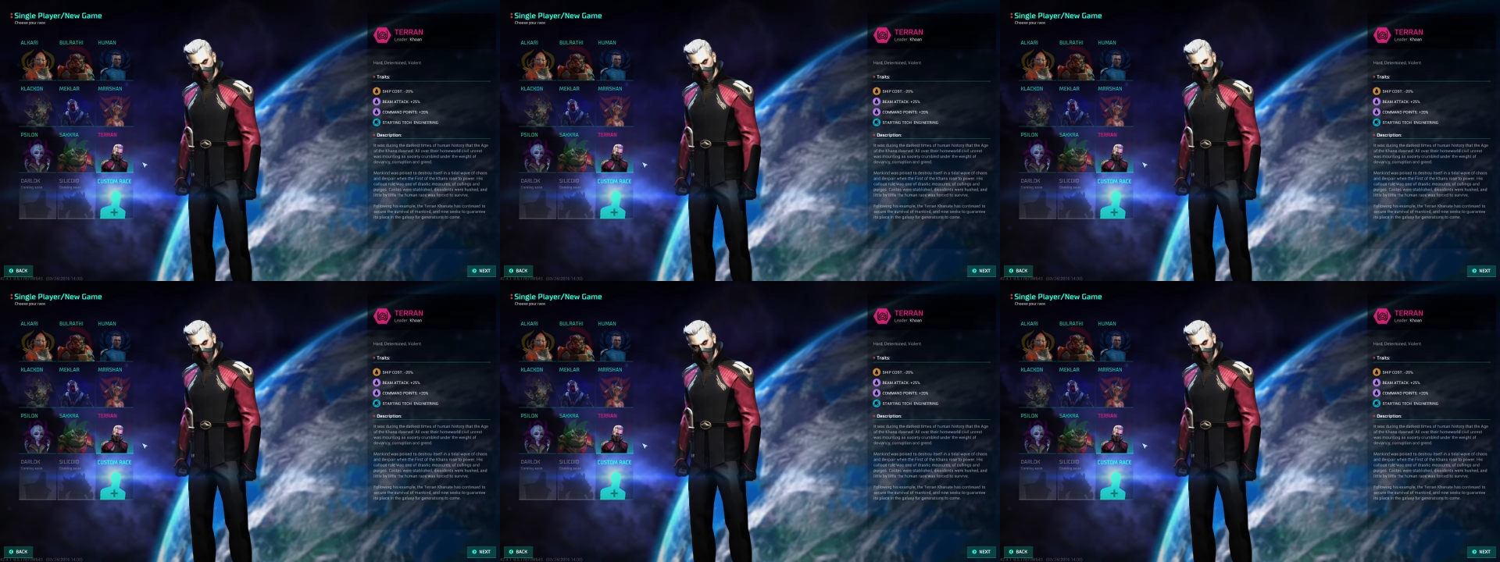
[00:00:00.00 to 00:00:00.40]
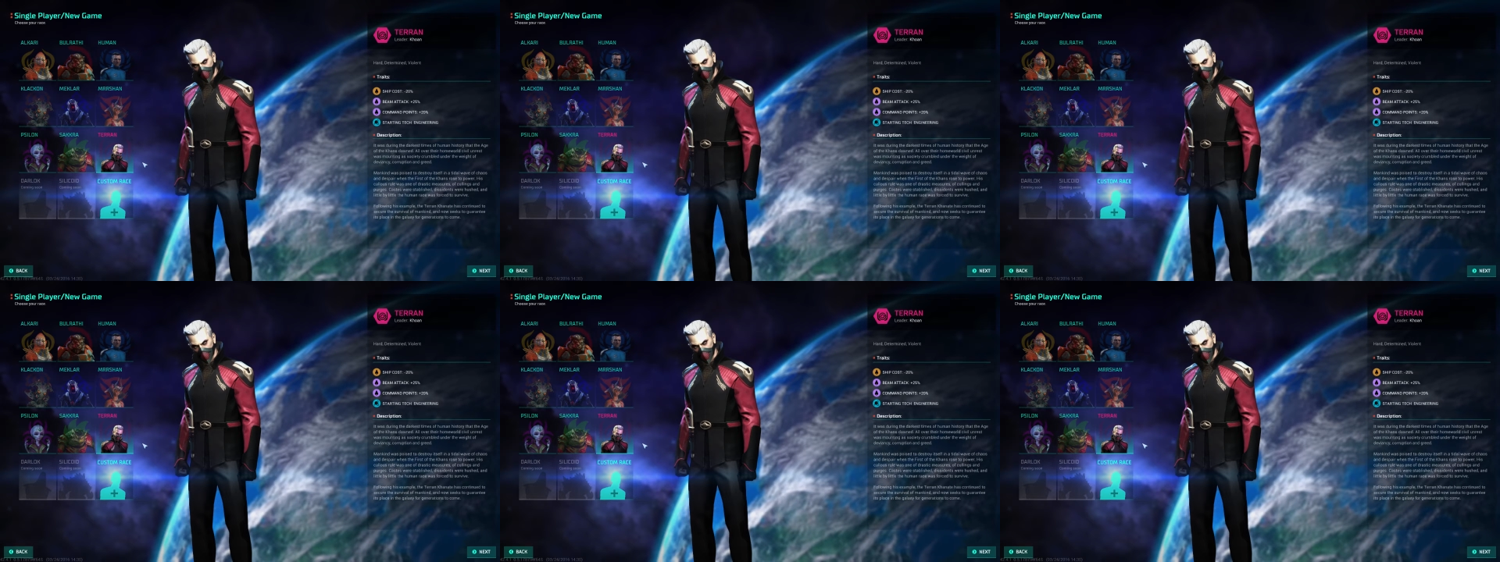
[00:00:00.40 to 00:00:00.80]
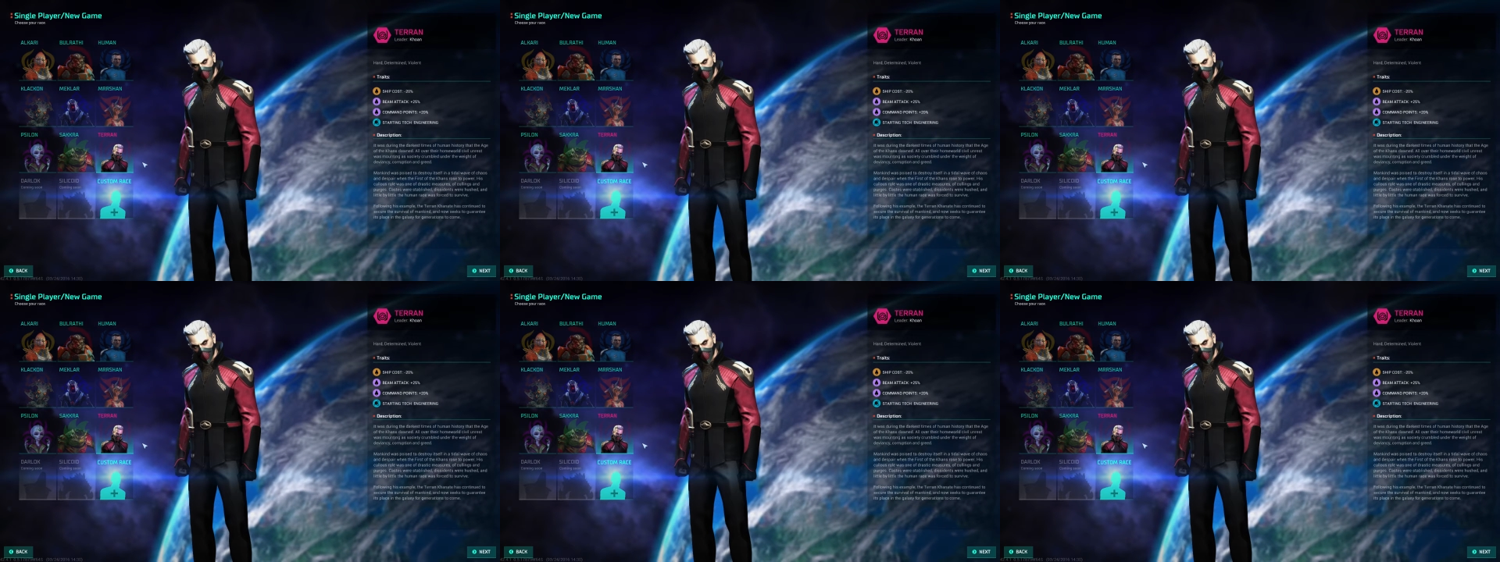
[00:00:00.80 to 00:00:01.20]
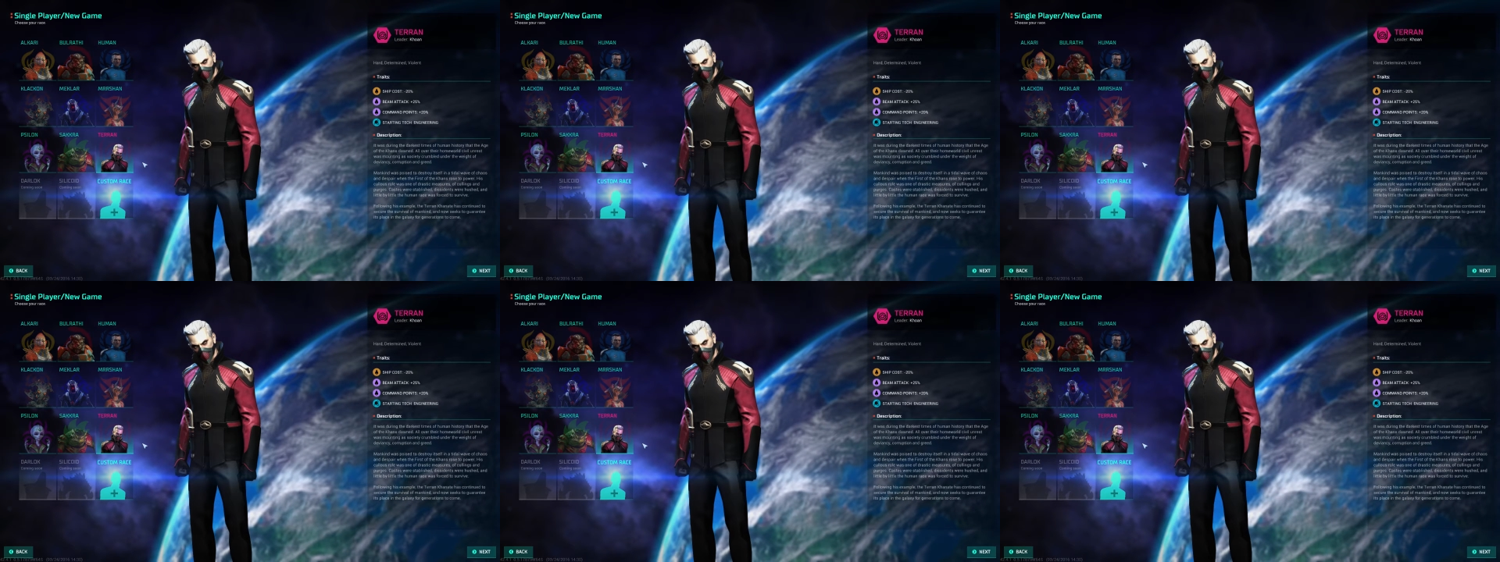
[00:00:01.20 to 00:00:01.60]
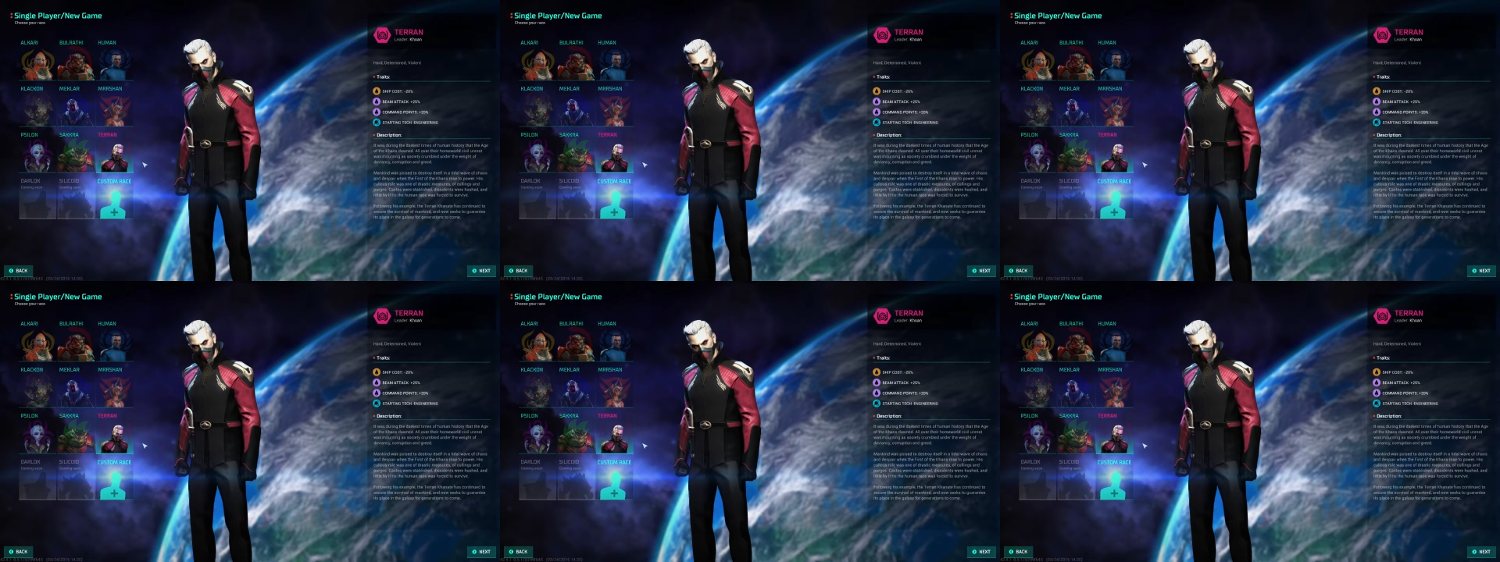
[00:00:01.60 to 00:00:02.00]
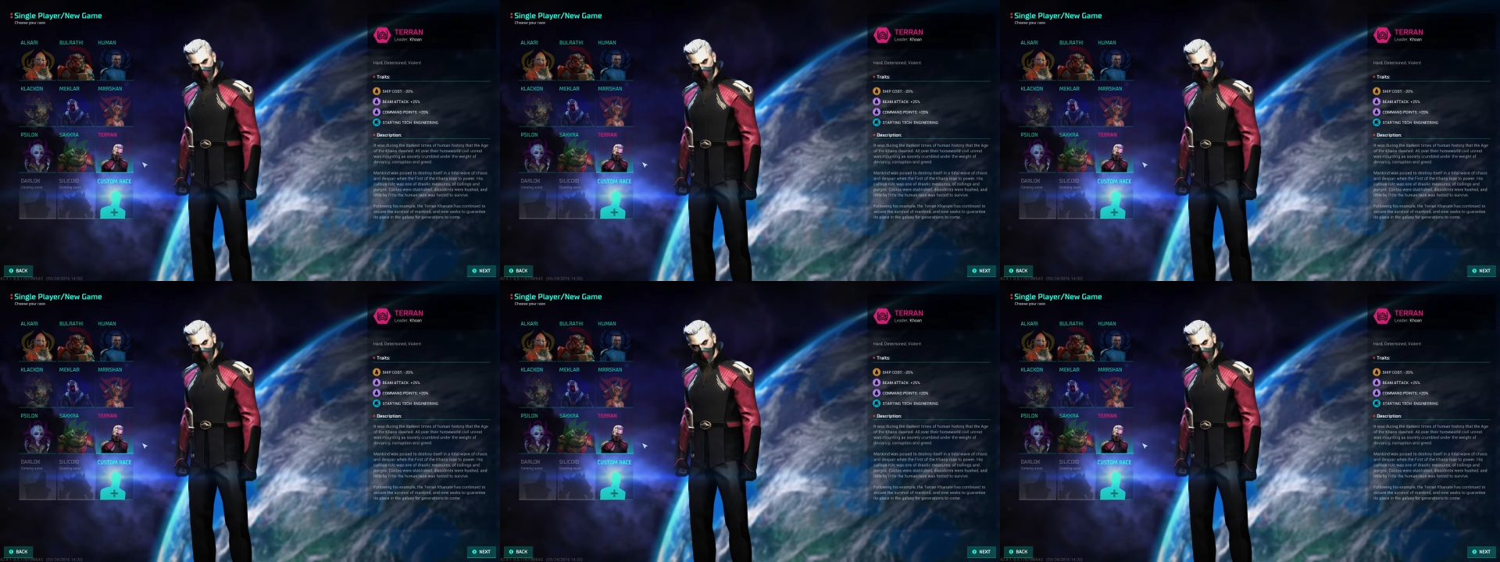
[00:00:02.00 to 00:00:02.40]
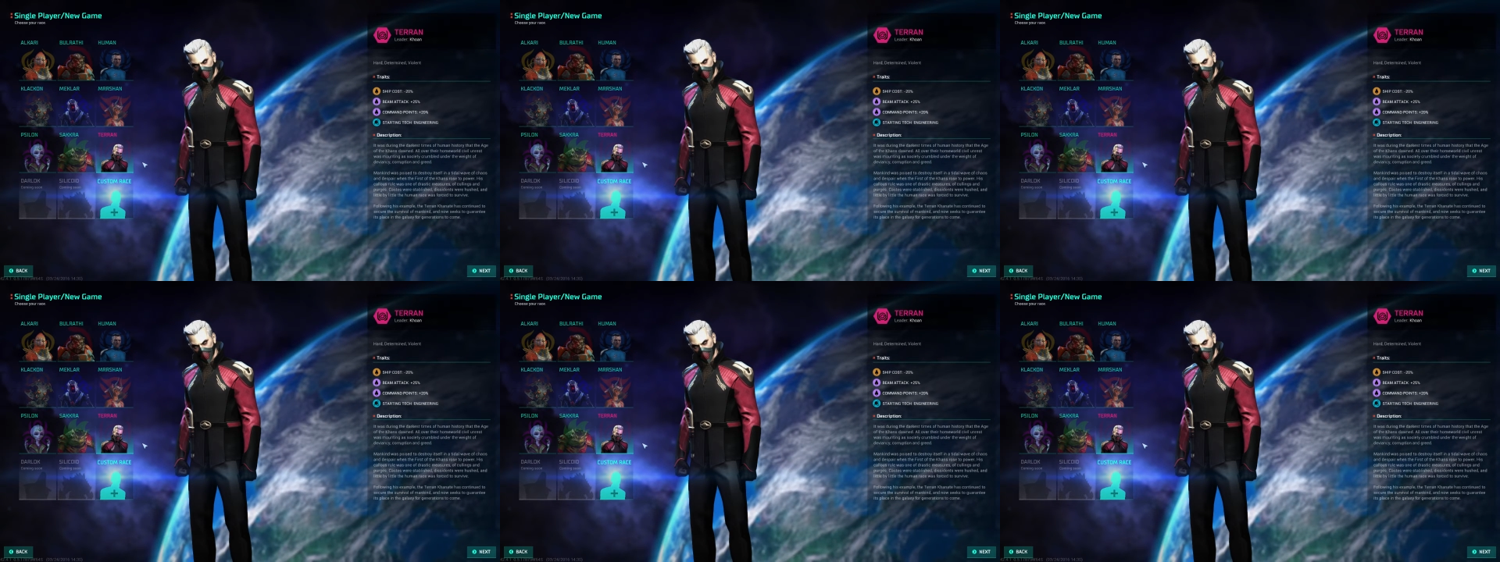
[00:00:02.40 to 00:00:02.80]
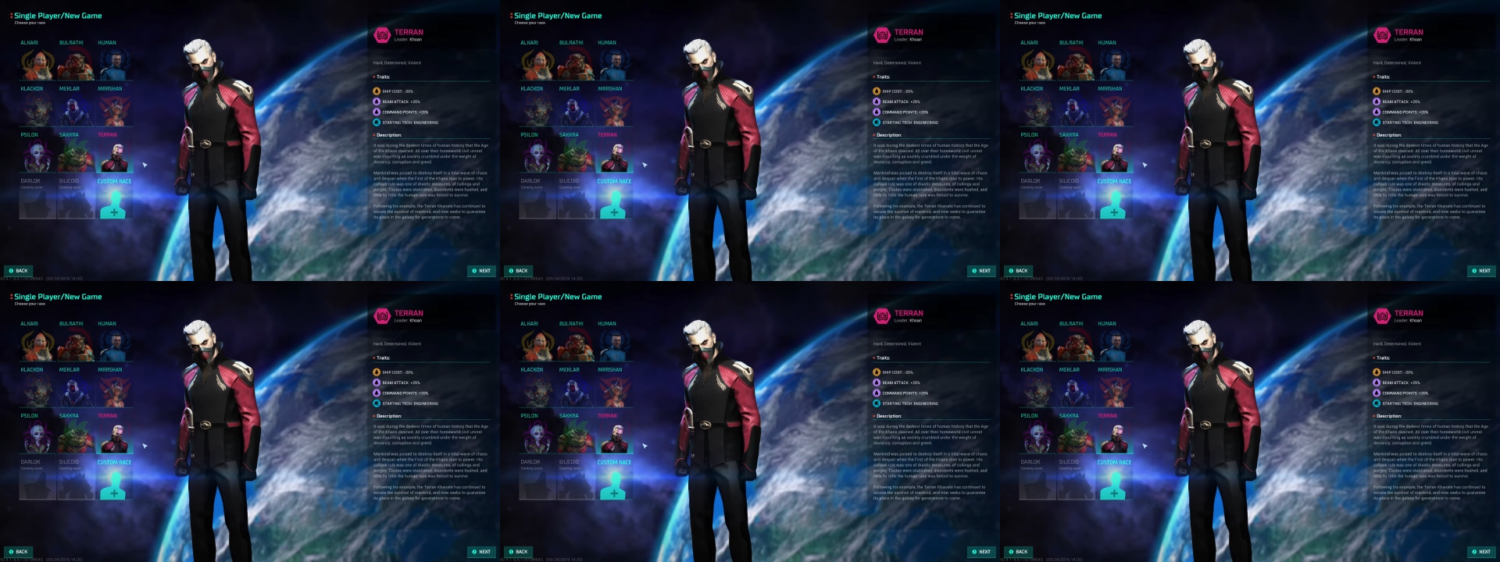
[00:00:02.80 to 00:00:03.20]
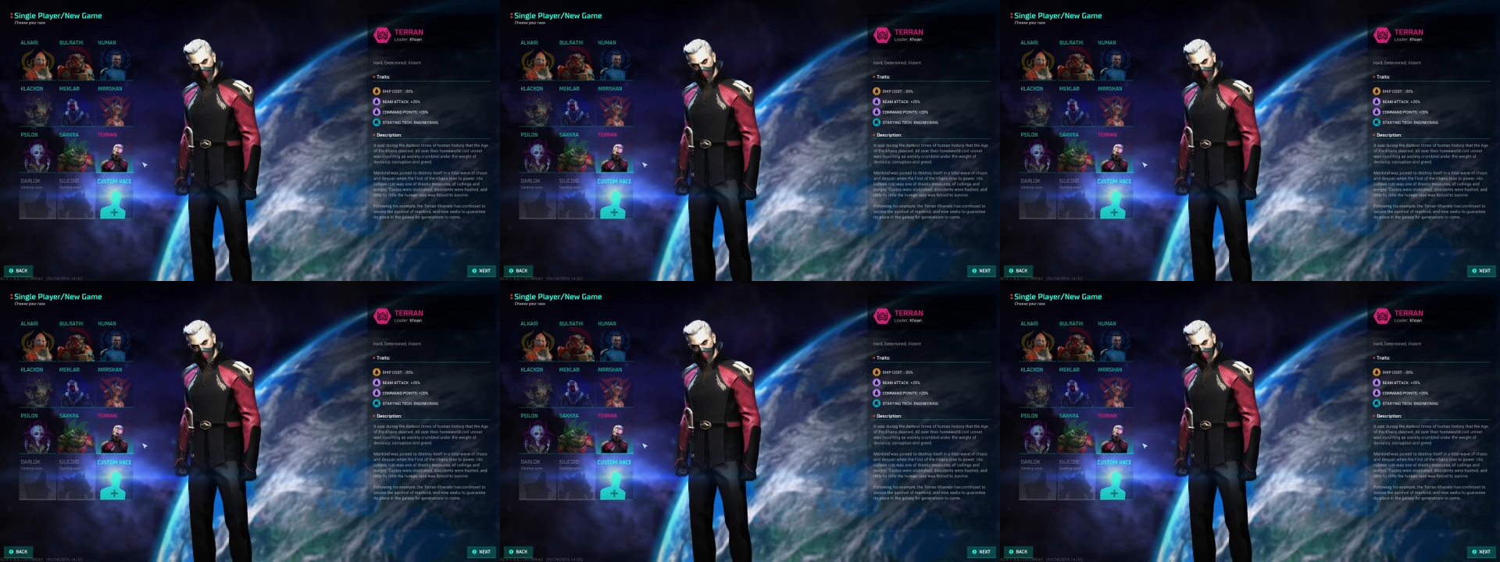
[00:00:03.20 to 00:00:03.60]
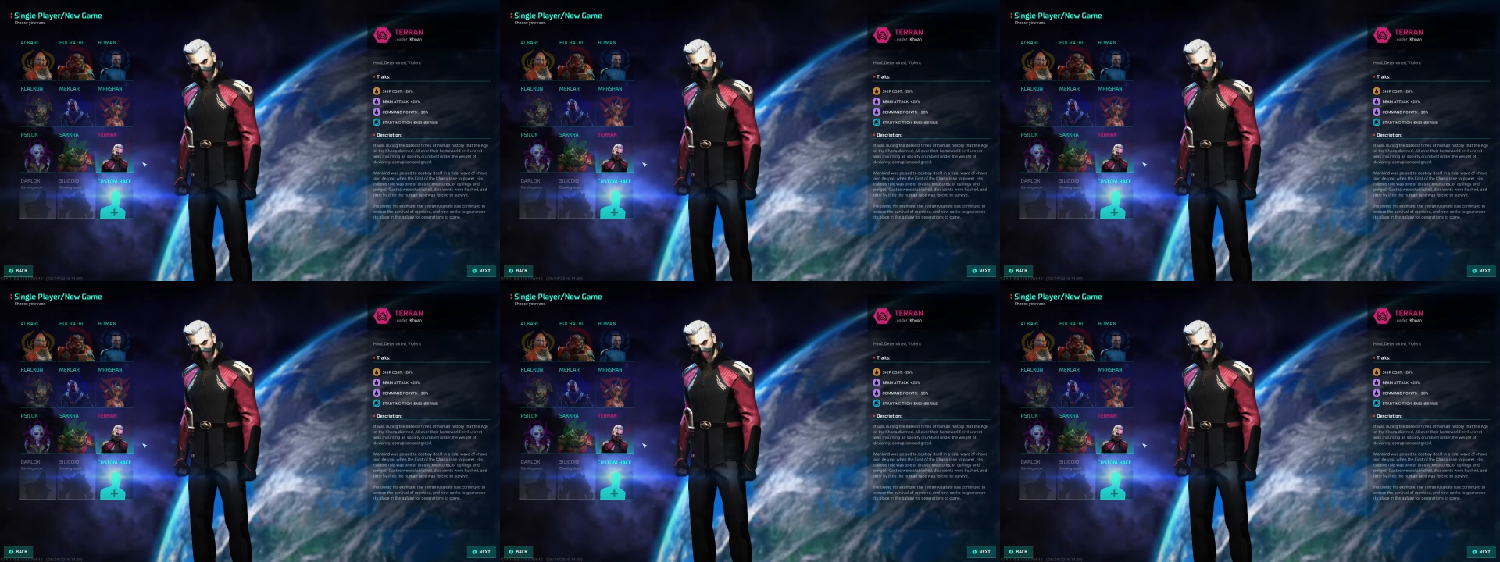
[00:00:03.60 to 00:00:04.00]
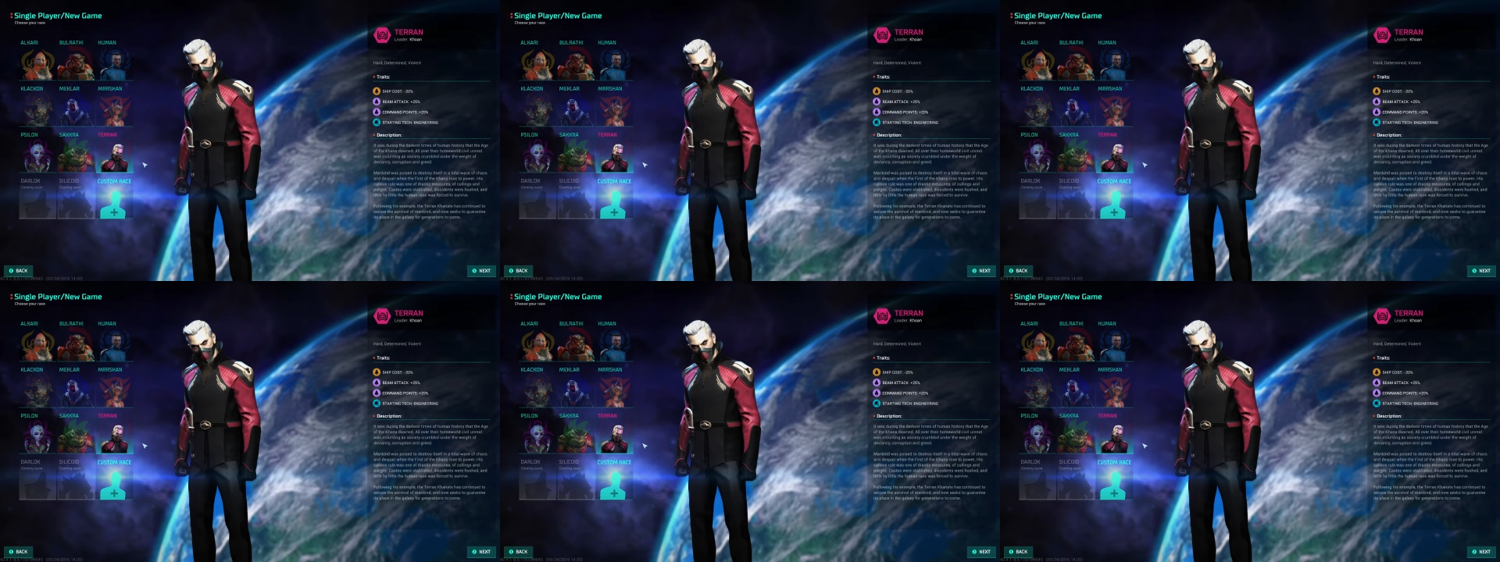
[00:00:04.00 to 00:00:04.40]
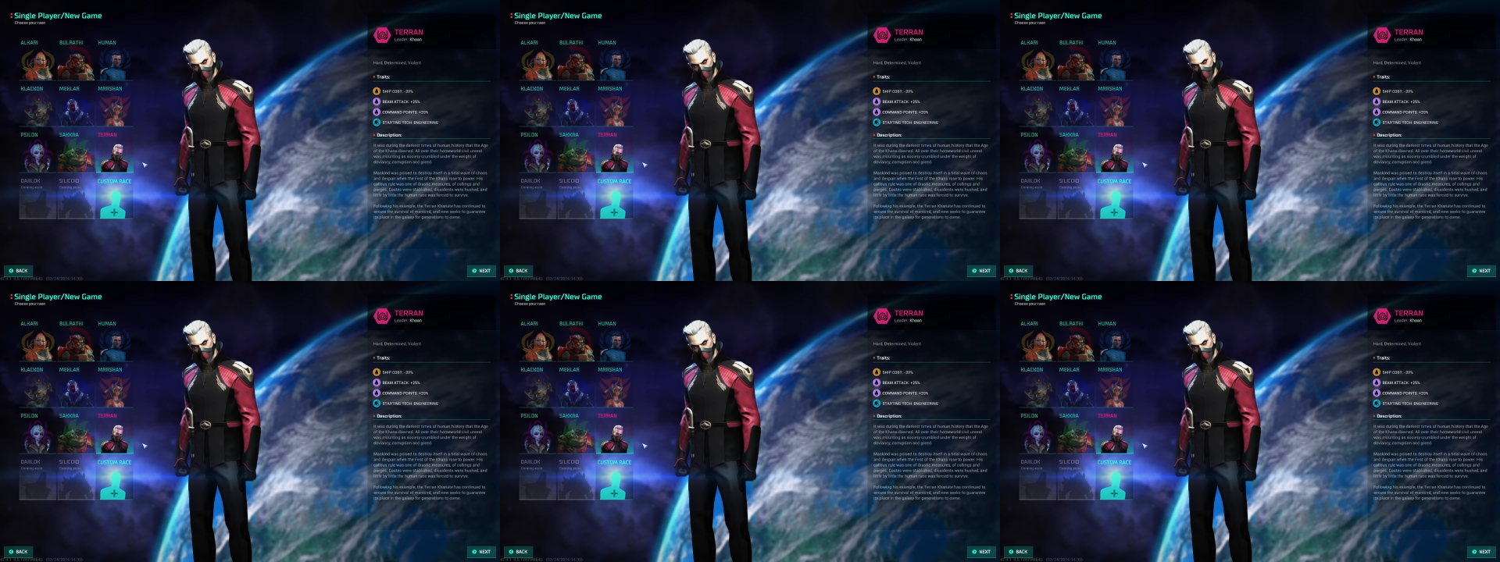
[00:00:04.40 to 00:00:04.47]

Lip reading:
Nobody's mouth can be seen.